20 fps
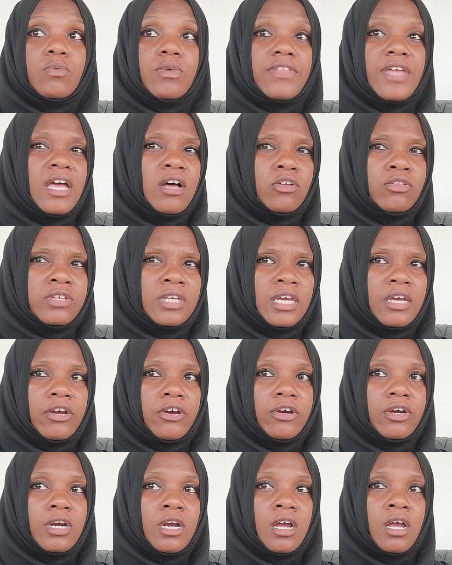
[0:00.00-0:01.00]
with
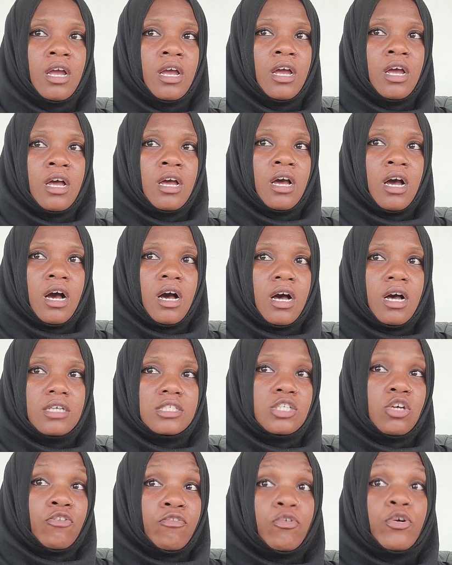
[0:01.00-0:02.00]
healthcare uh,
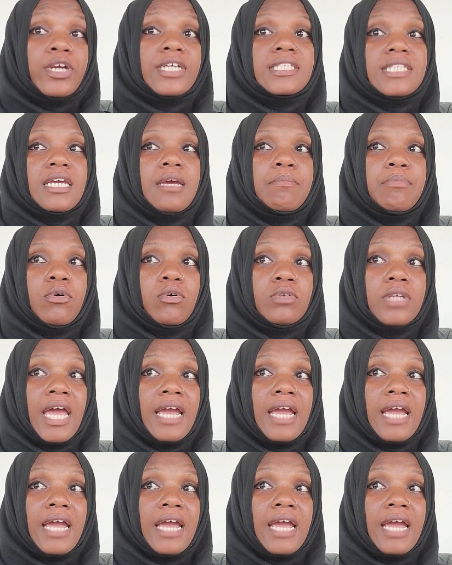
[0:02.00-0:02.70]
so for example,